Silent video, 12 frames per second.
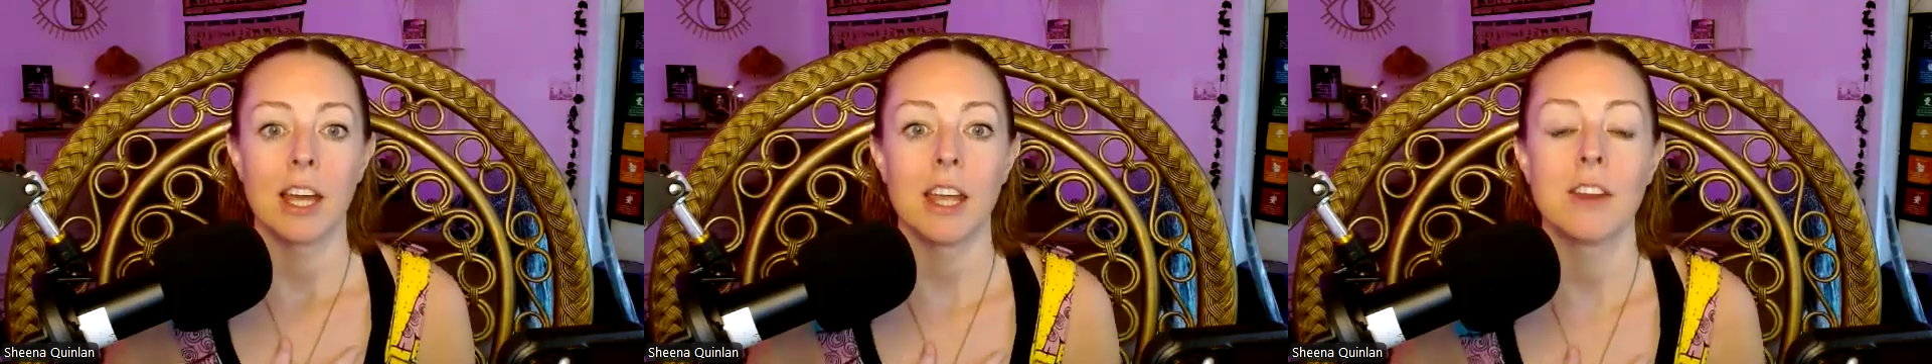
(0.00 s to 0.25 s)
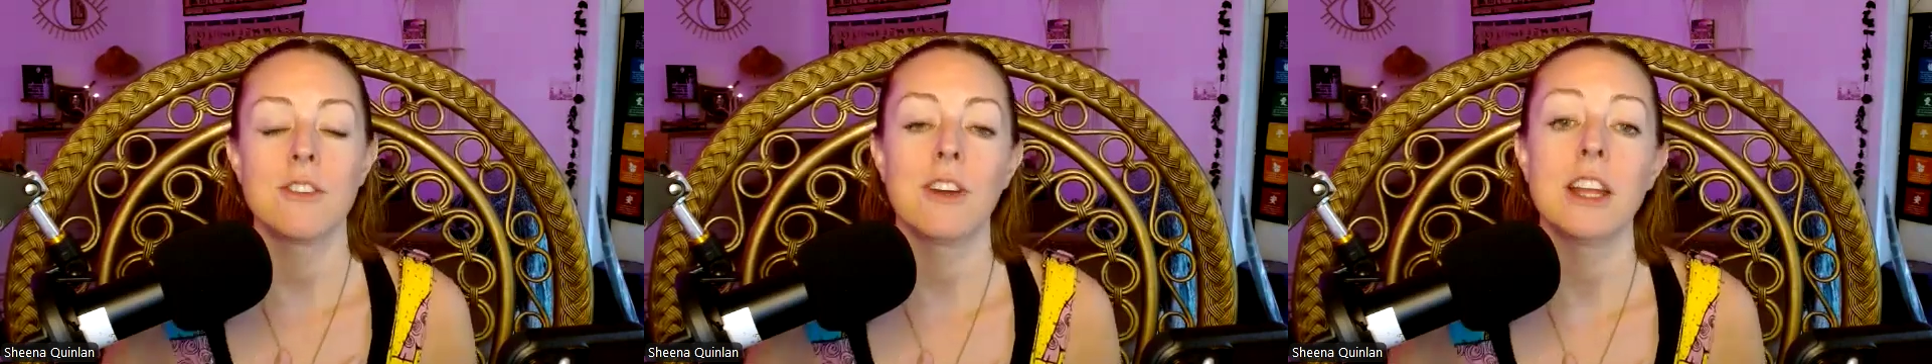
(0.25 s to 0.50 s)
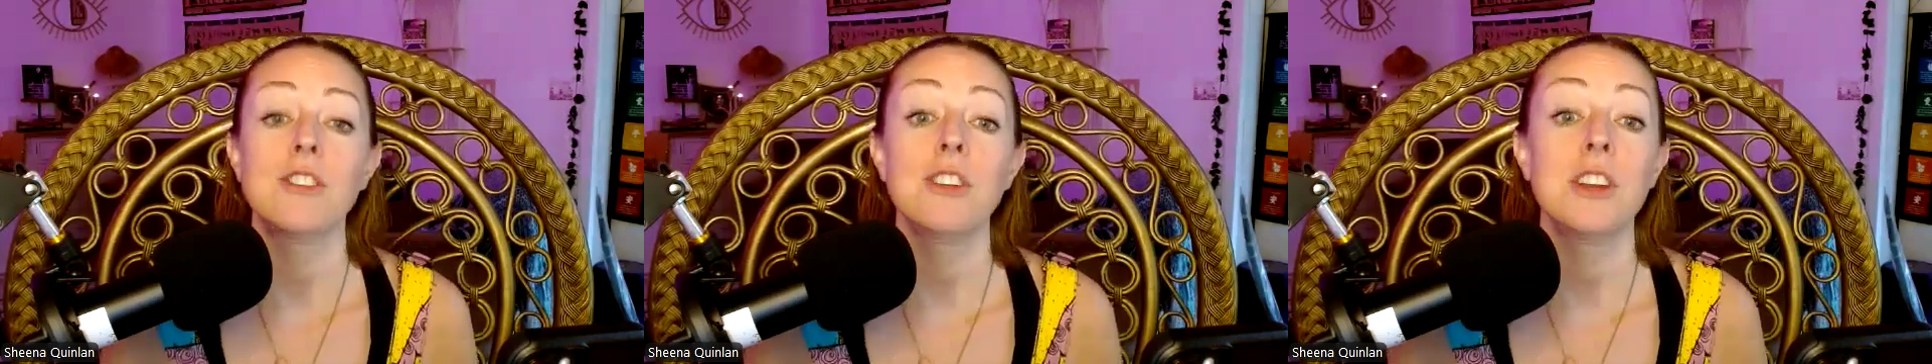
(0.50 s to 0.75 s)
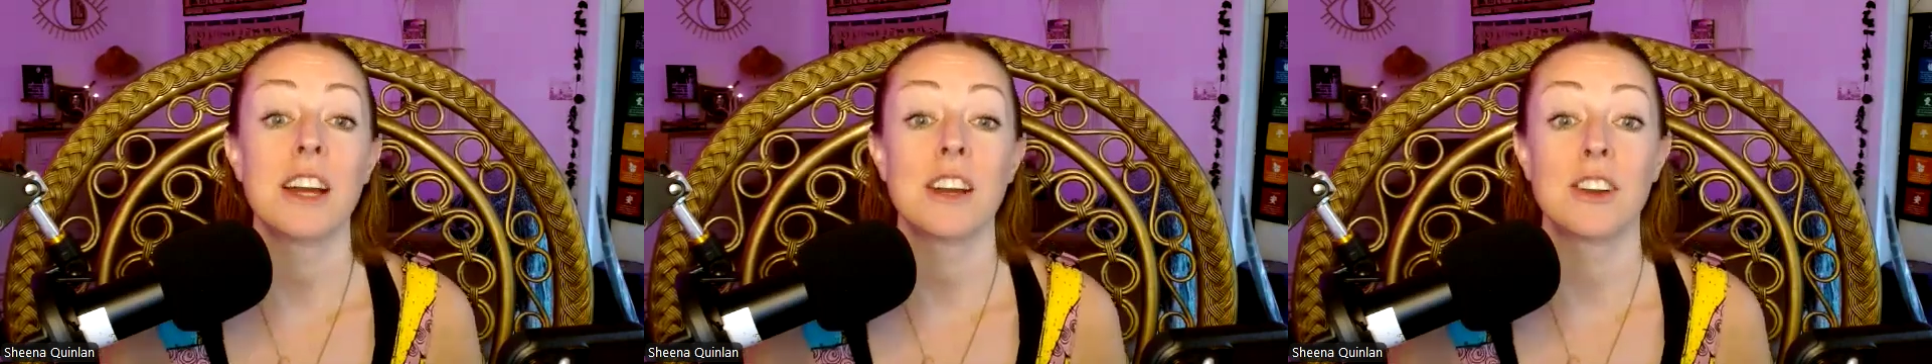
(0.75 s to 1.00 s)
I invite you
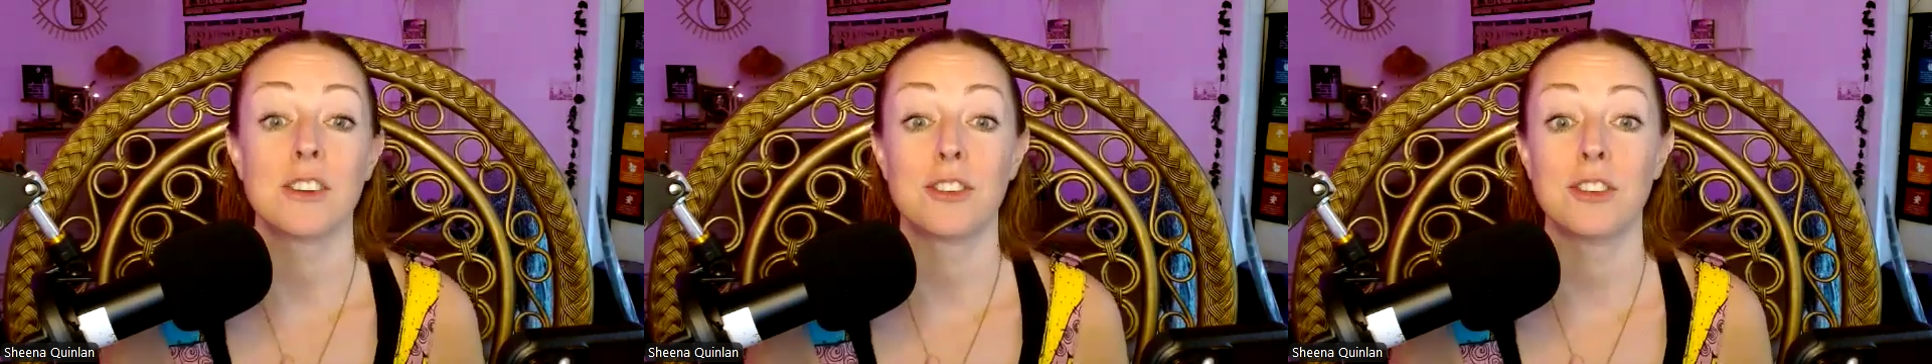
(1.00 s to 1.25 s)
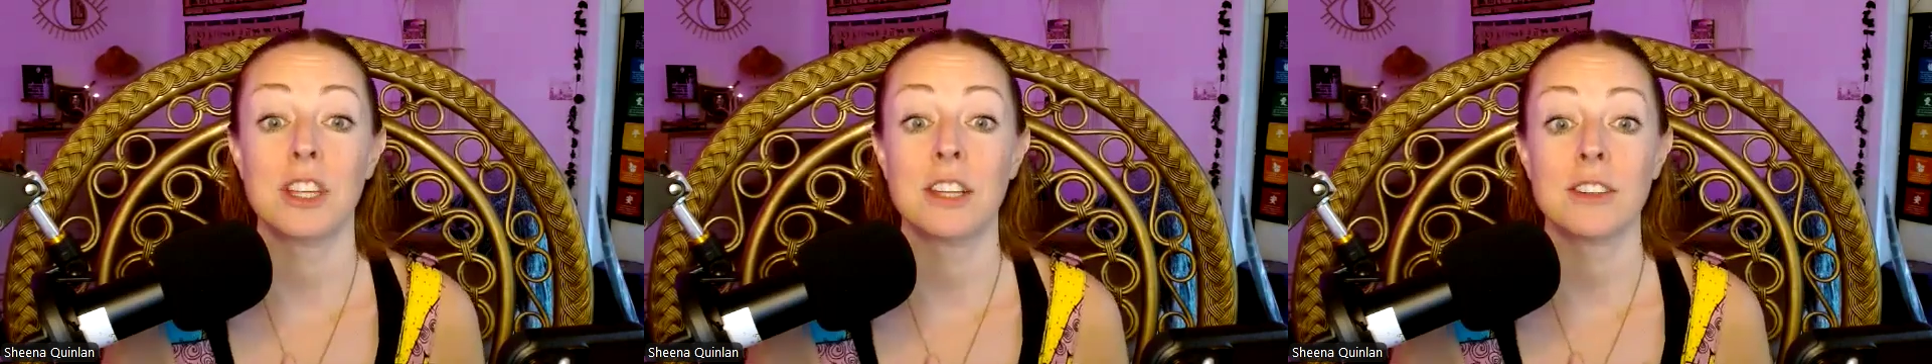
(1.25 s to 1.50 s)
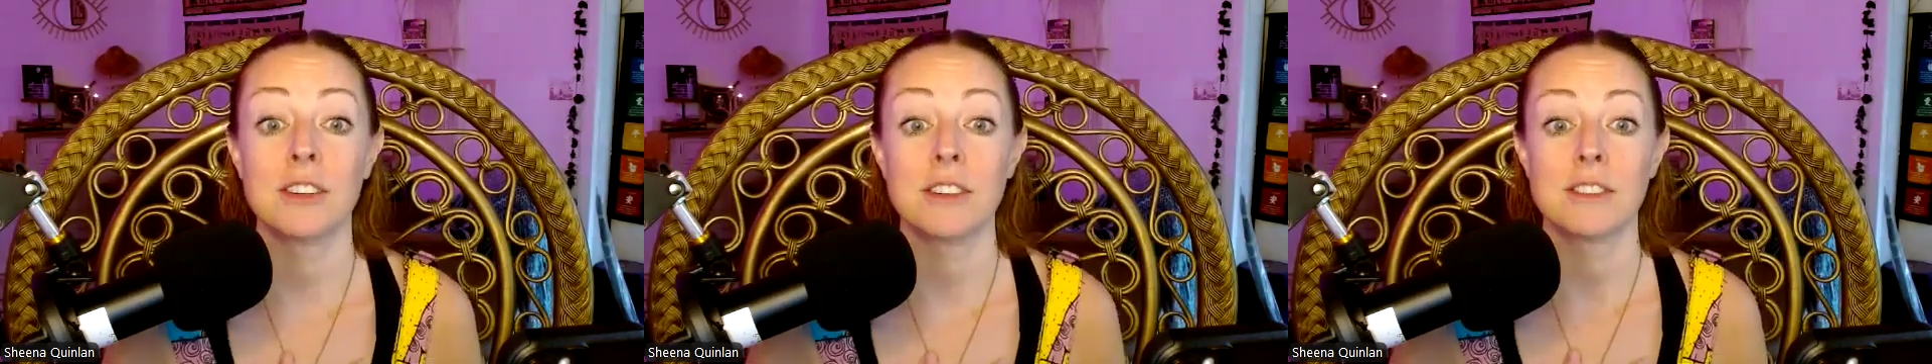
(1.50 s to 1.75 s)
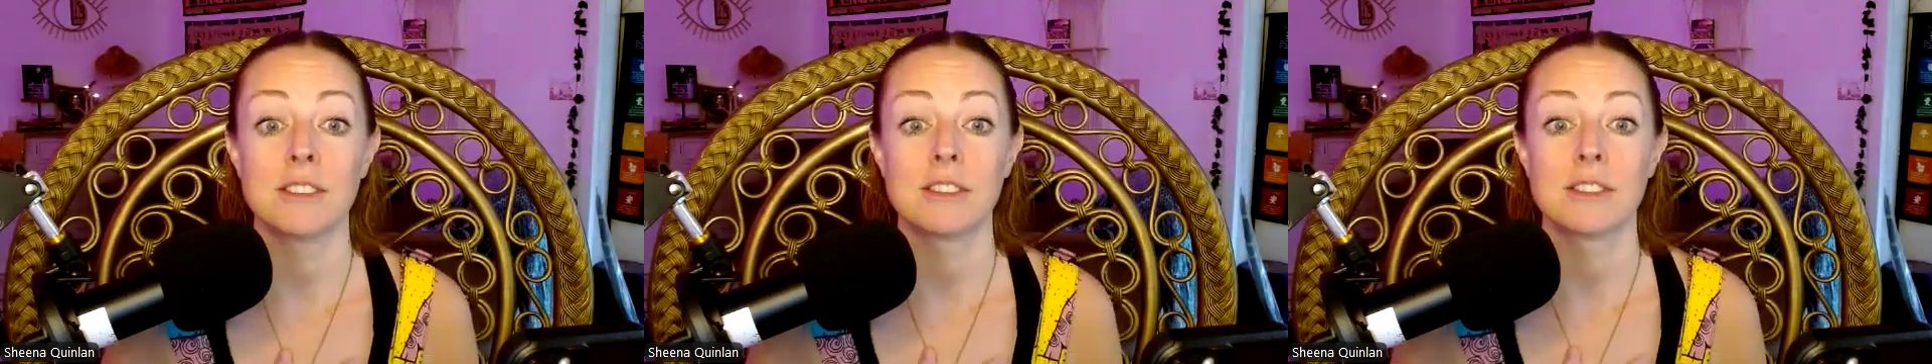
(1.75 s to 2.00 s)
now to feel,